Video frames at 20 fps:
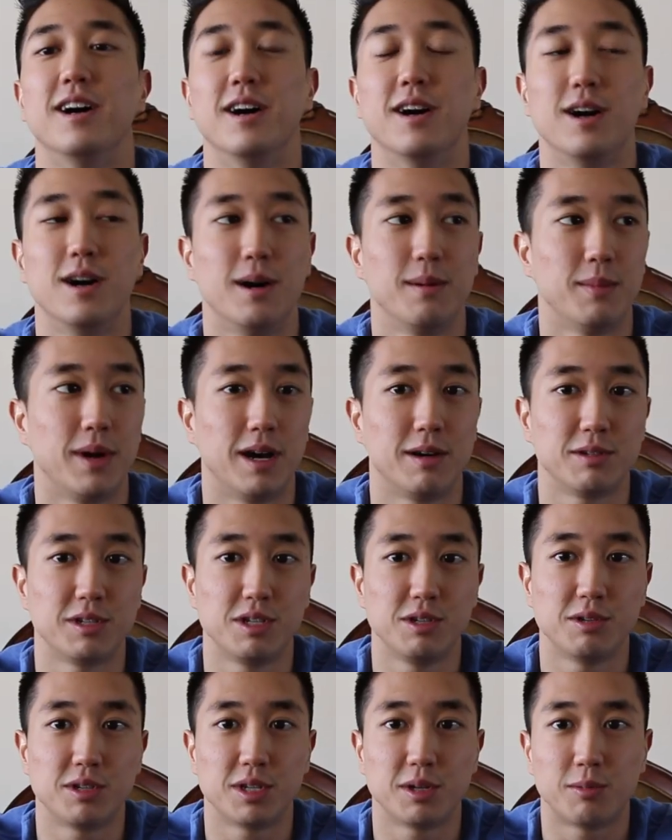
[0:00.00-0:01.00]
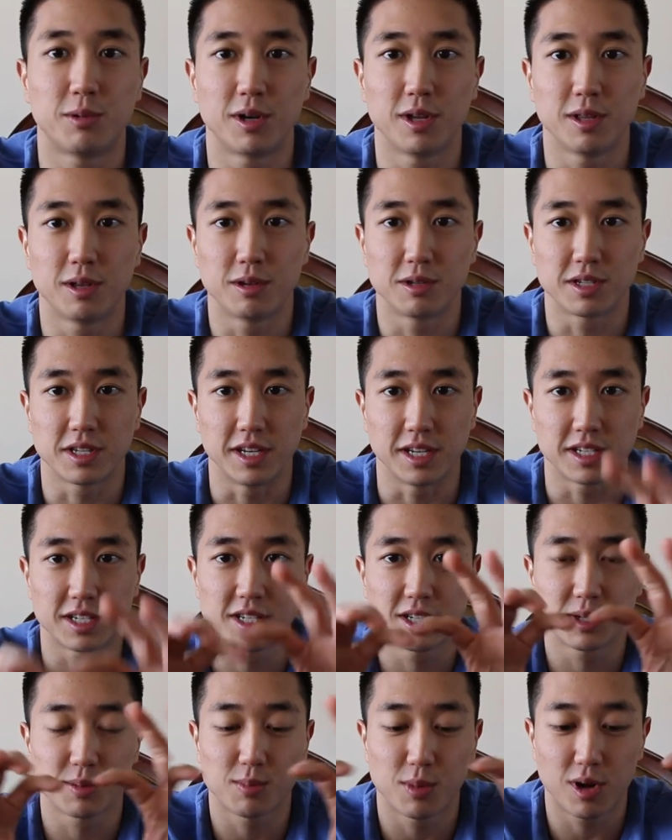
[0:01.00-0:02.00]
I was using one of those like
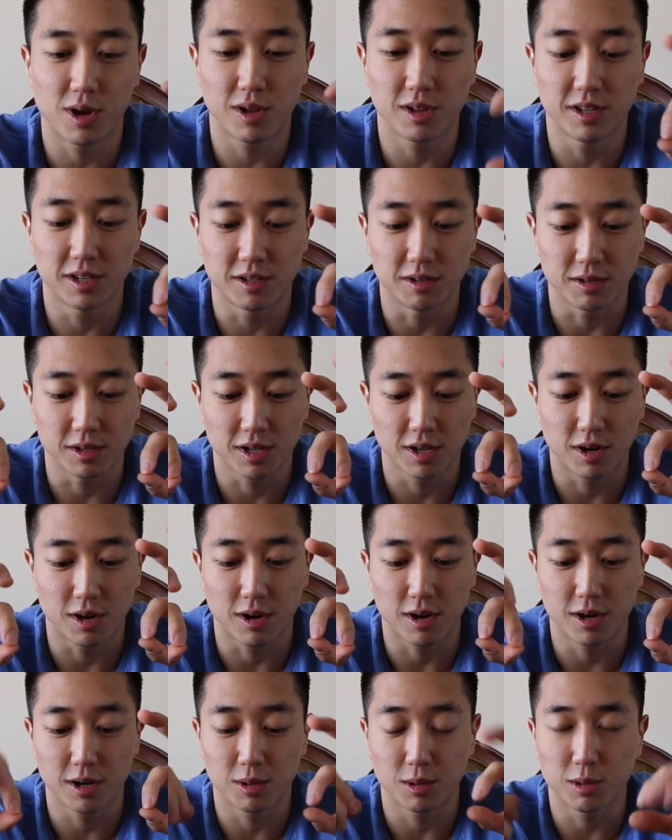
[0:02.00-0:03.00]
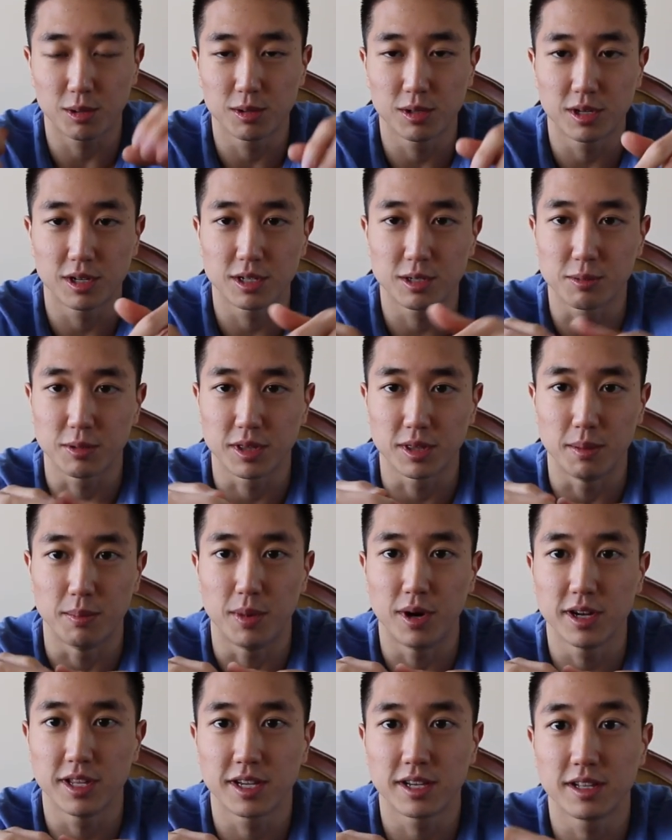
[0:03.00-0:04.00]
small little card holders with the
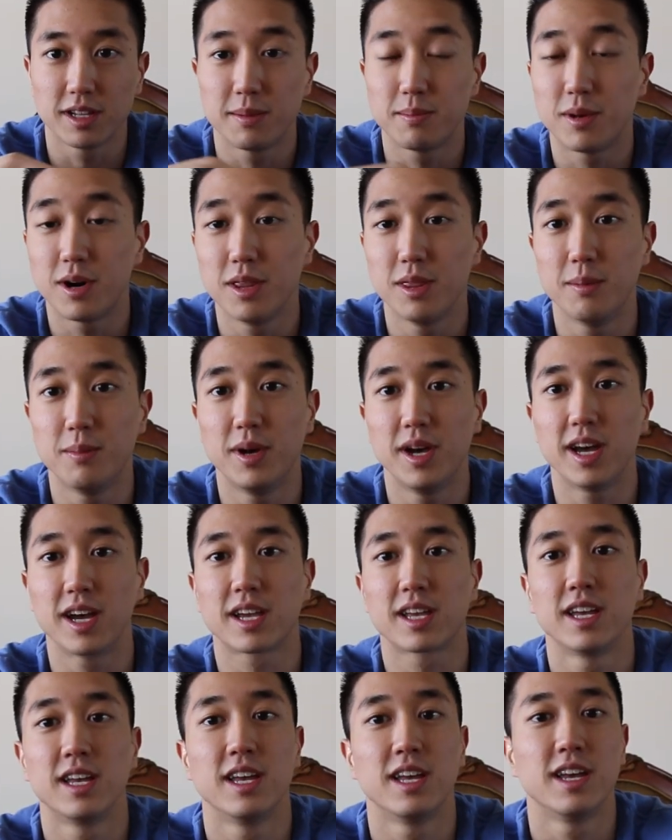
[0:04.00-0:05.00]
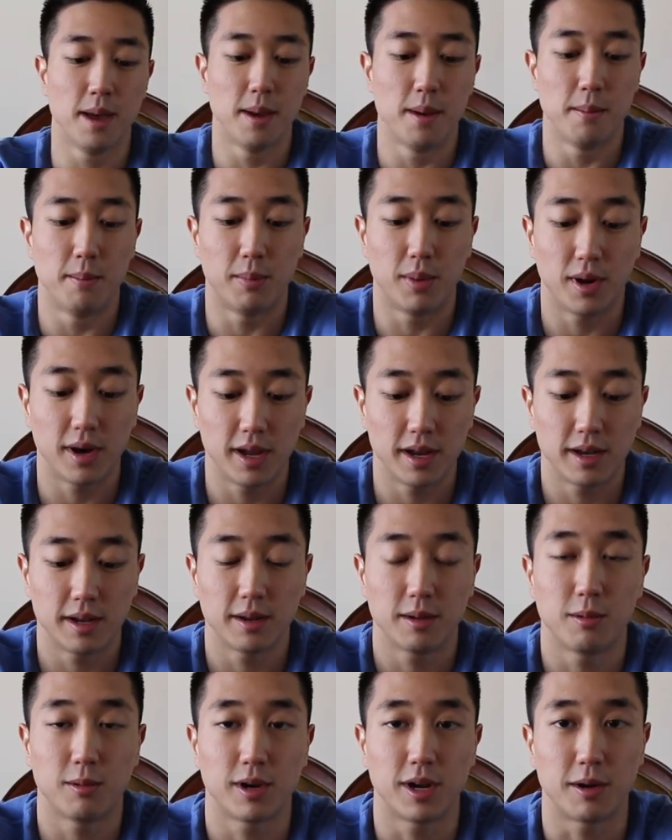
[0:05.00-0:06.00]
money clip on the back.
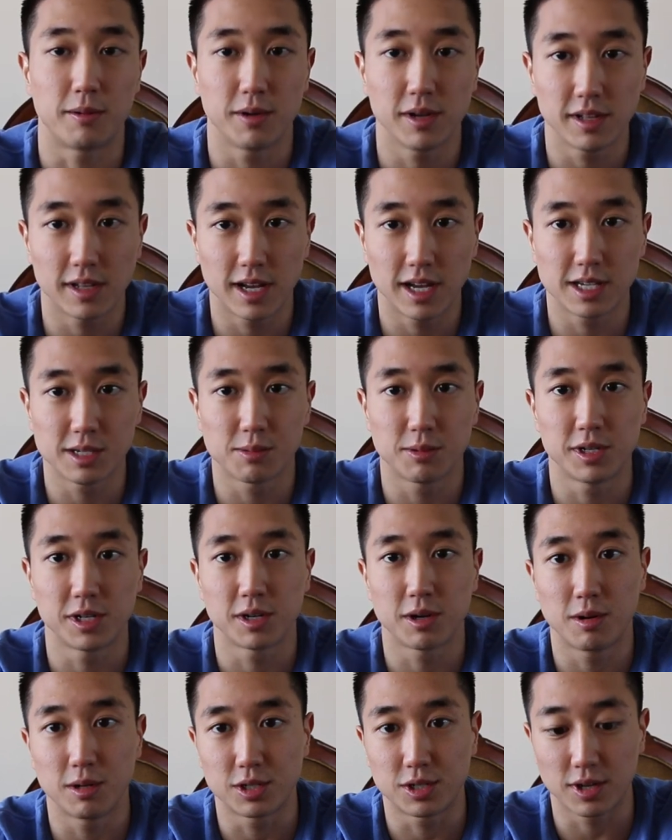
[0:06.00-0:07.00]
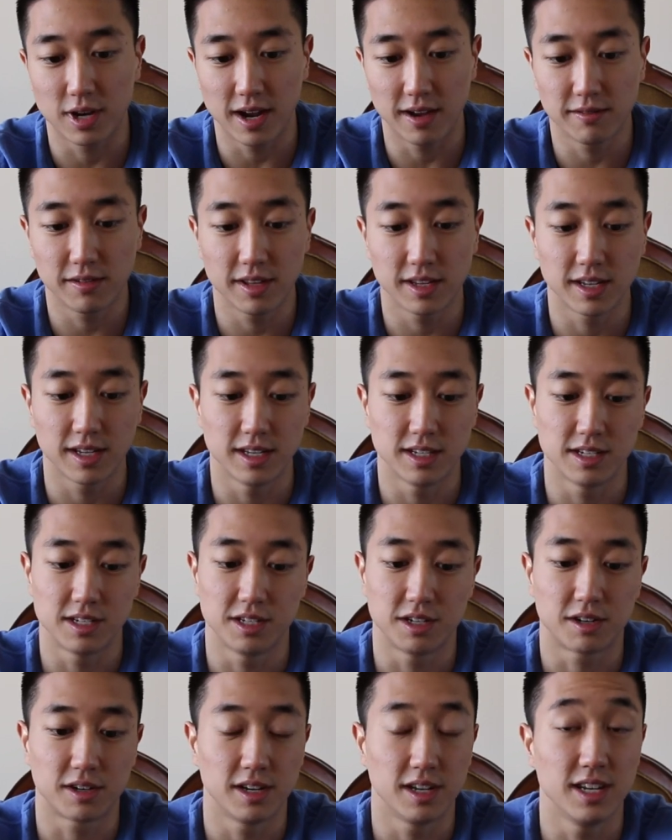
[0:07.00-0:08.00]
But what I realized when you're going traveling
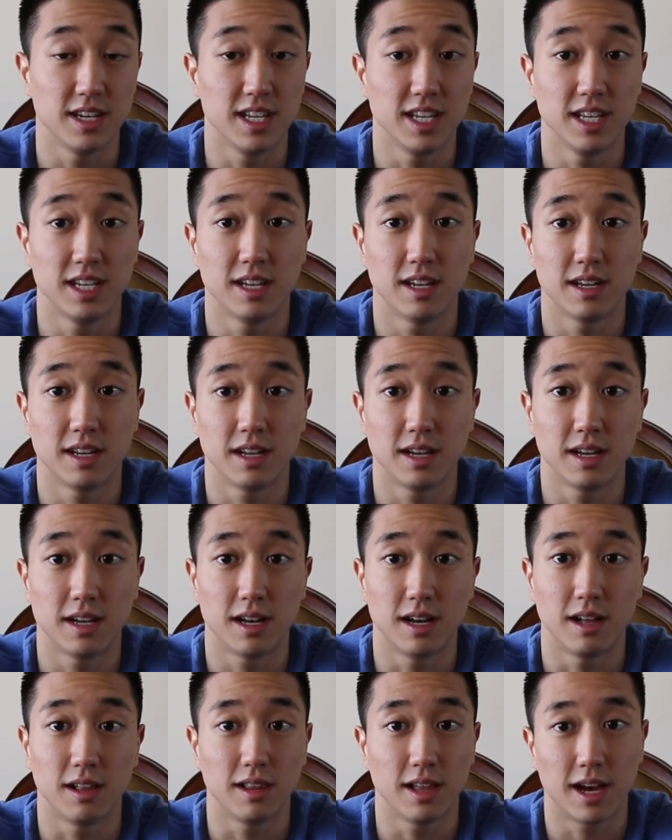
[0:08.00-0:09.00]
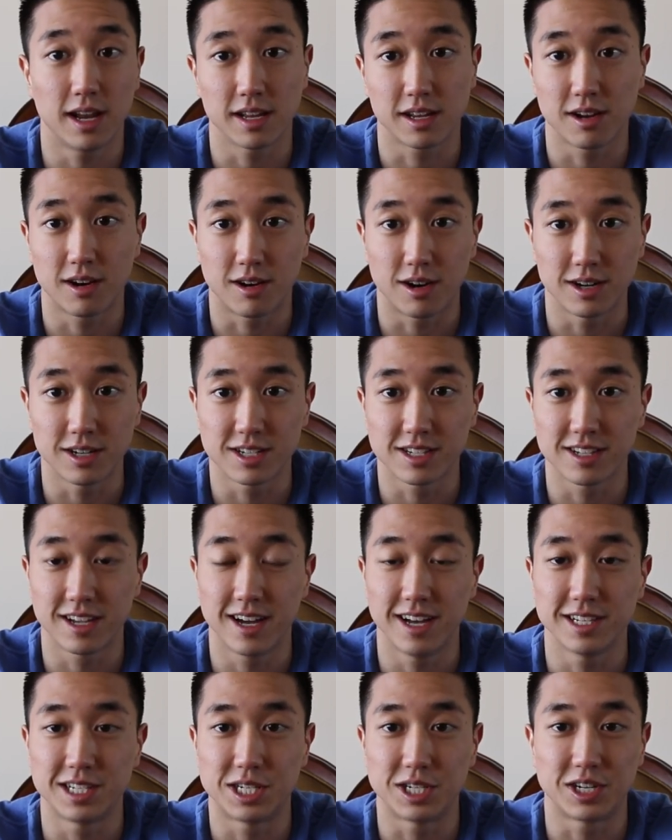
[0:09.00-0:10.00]
is you're going to need a lot of card
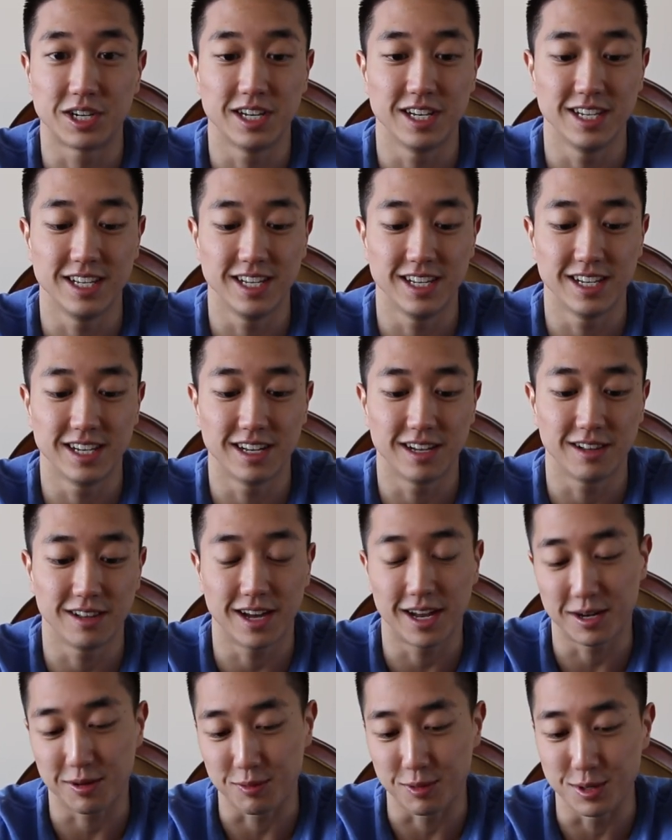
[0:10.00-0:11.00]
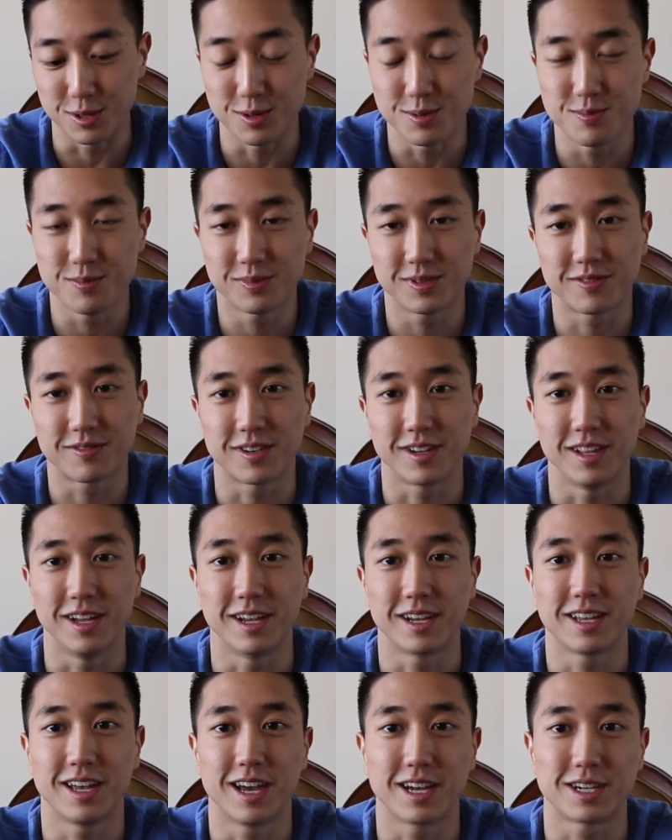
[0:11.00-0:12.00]
slots, you're gonna need a lot of room for like